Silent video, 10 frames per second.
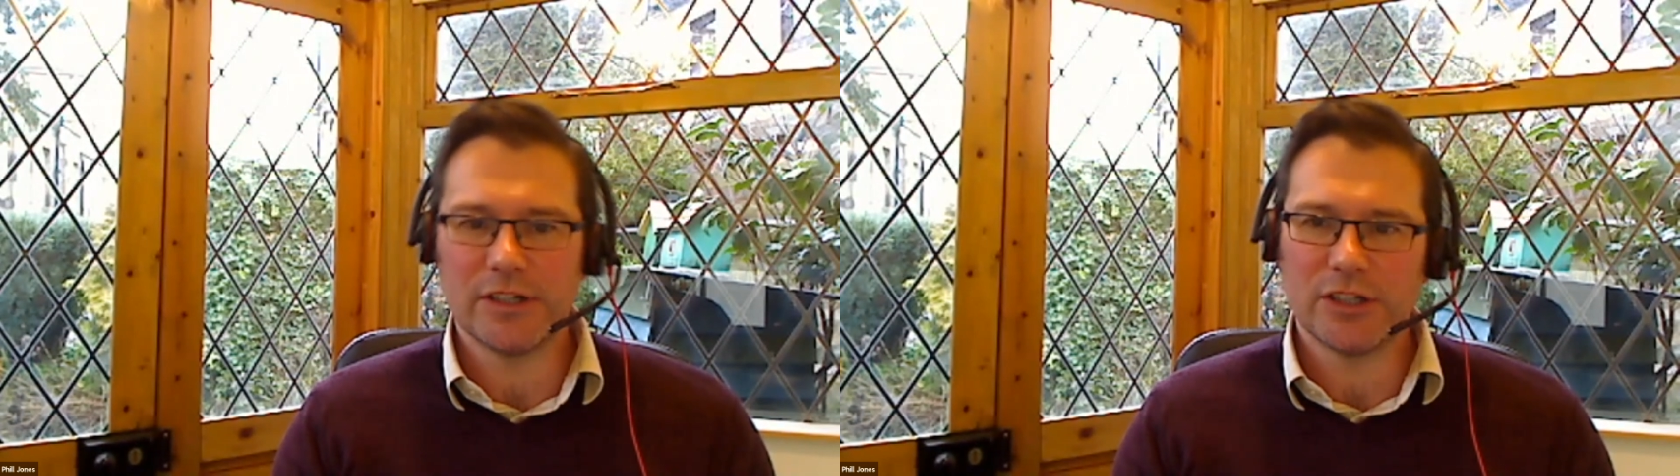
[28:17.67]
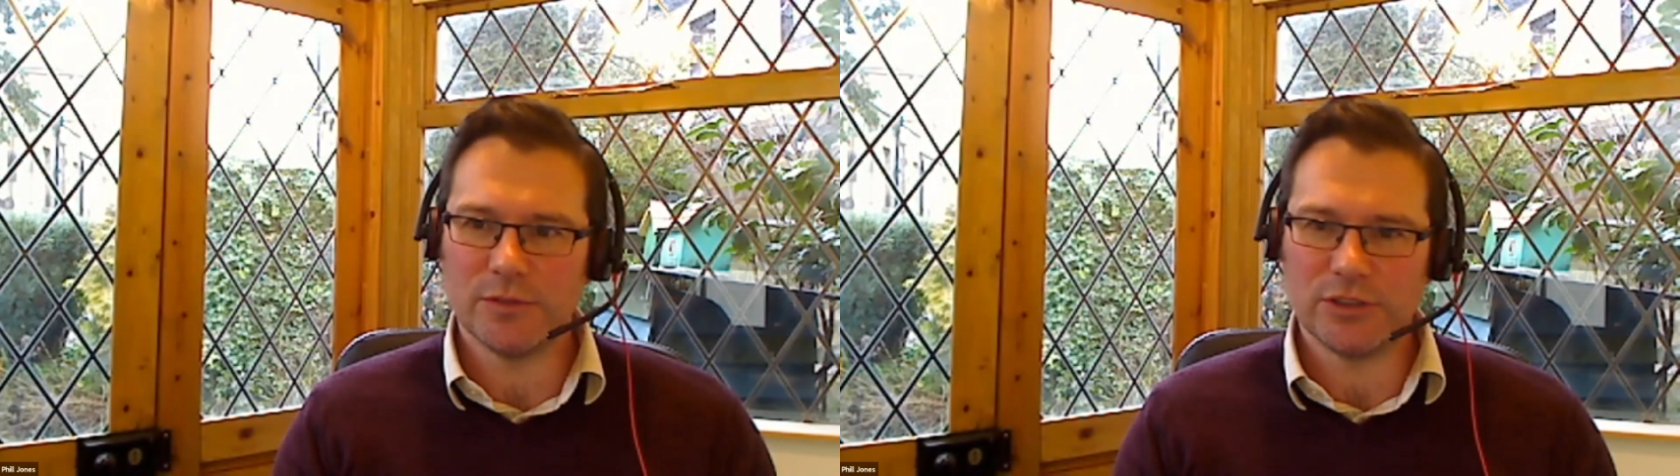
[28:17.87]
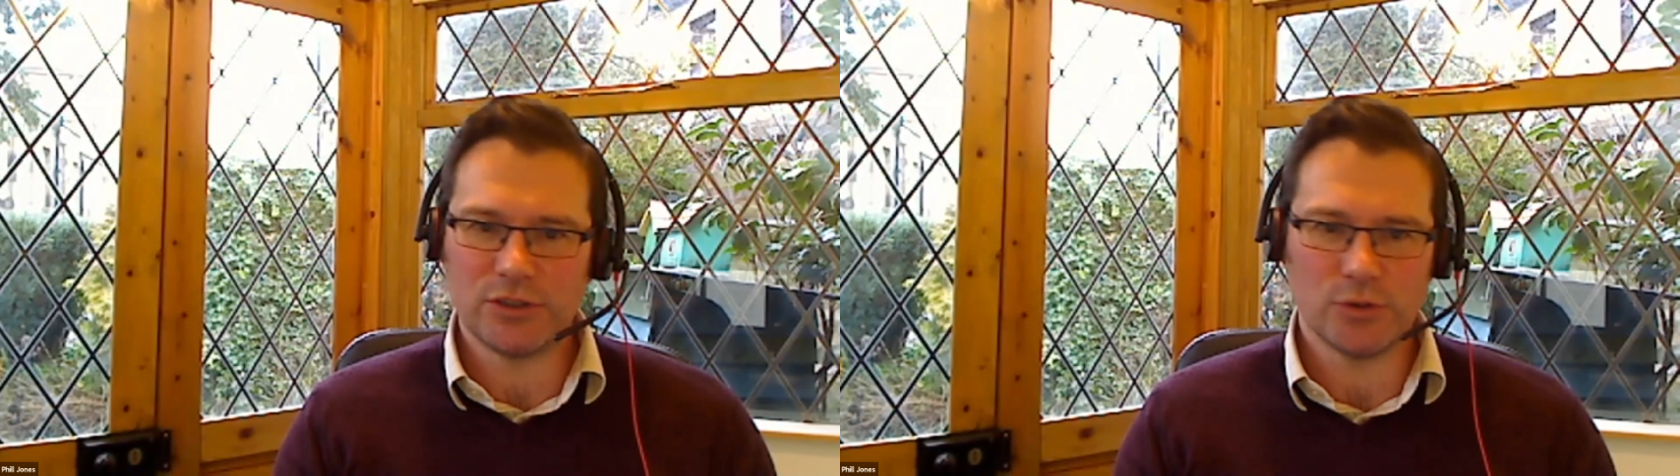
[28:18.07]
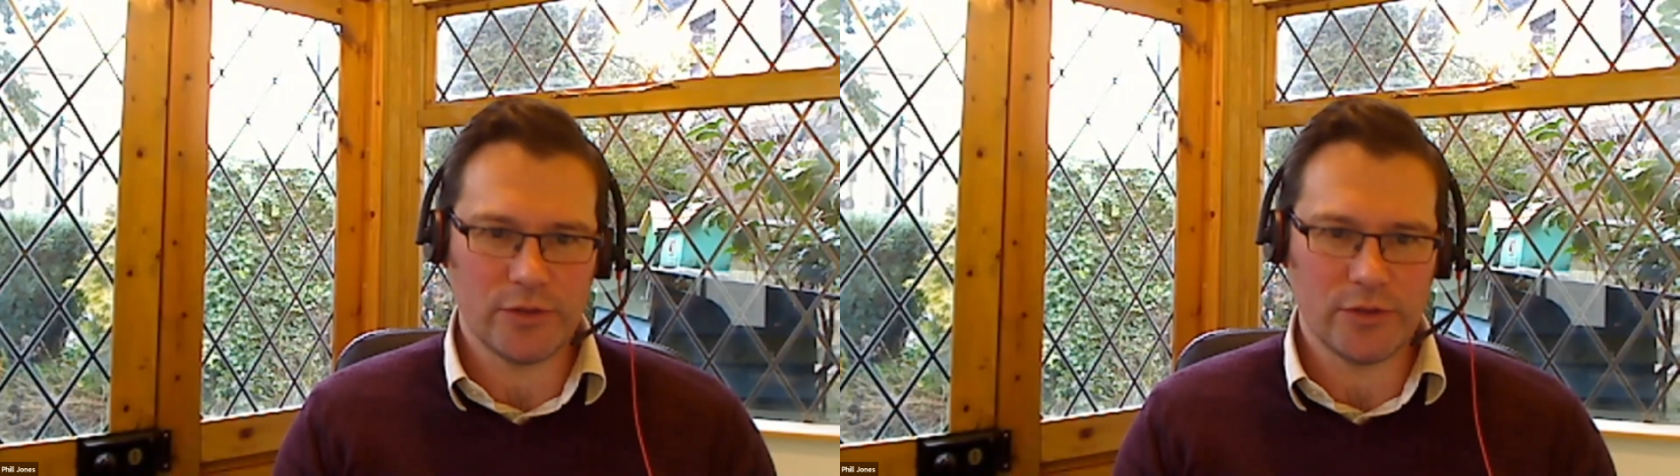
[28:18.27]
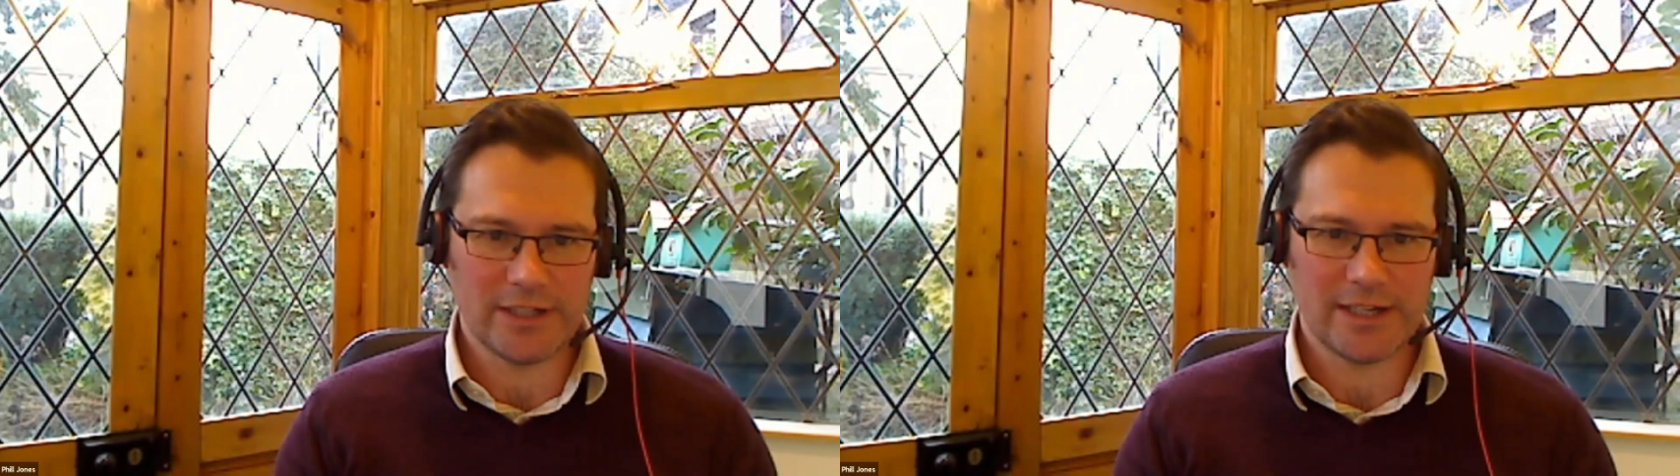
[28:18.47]
to ensure
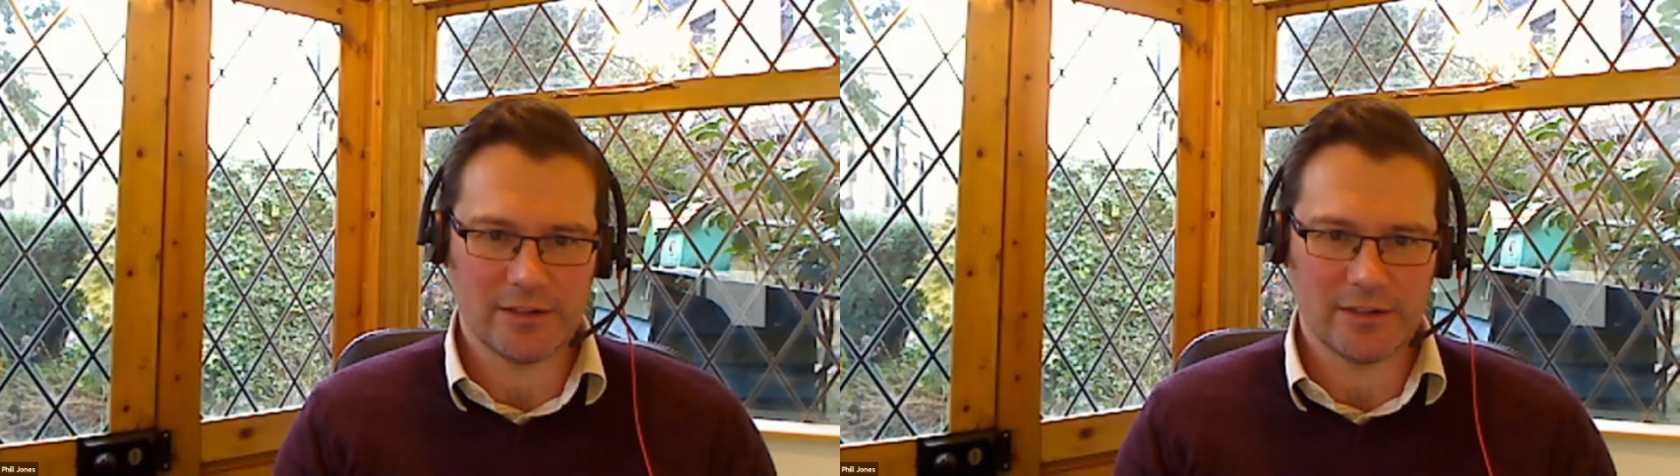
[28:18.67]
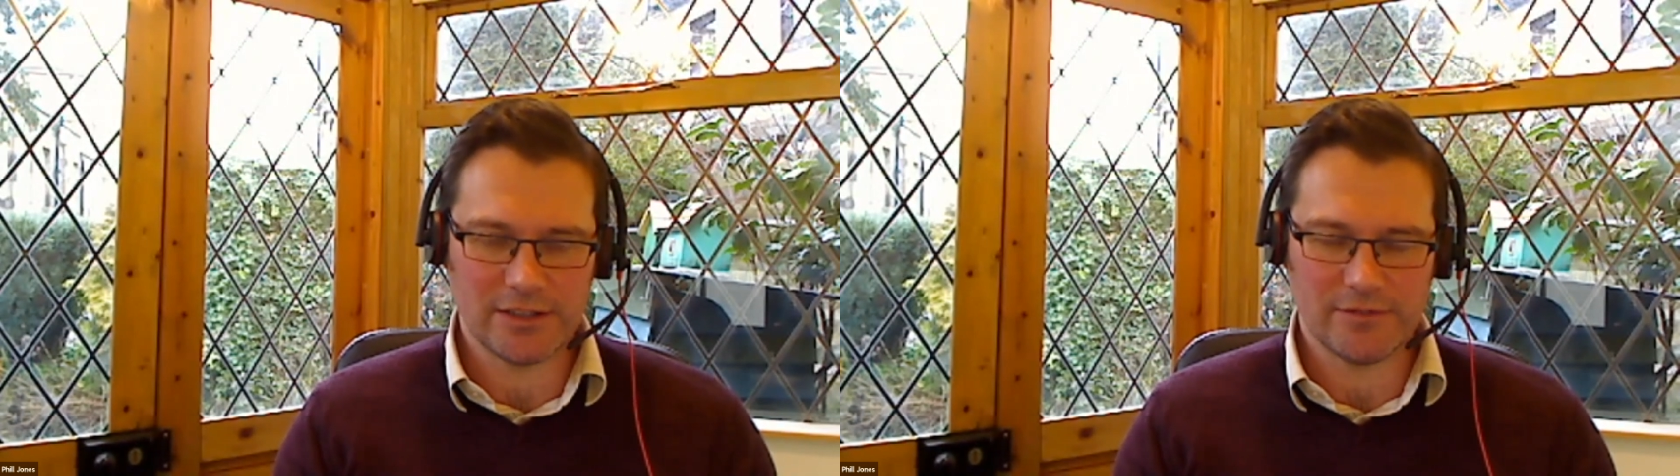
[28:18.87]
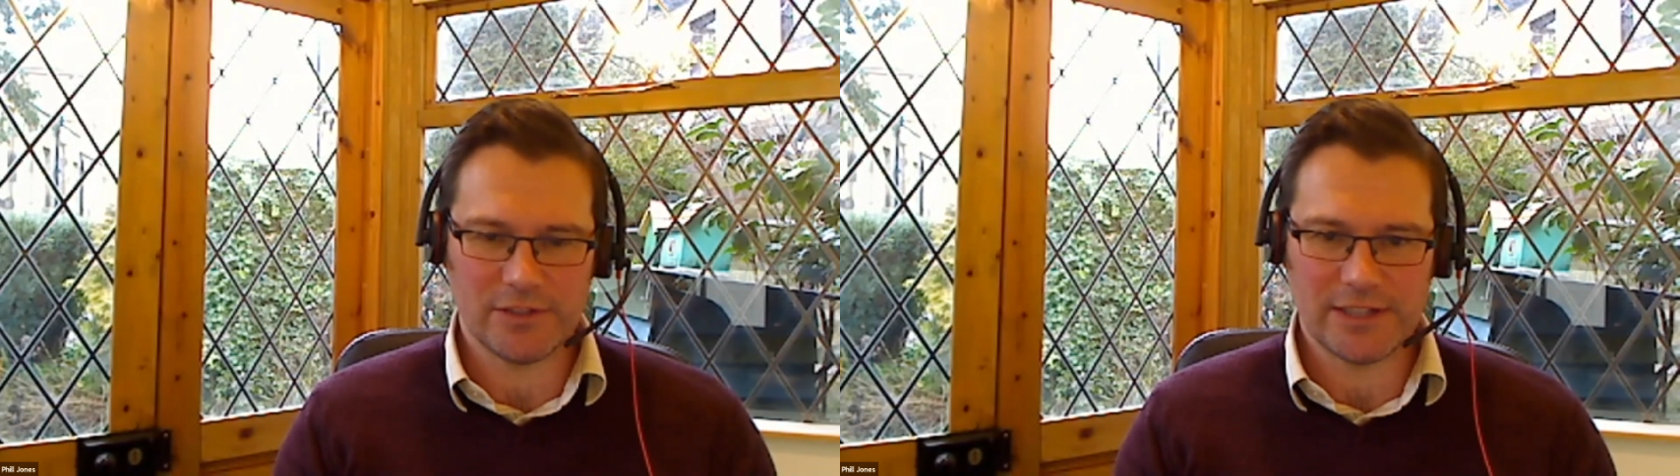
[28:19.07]
the integrity of the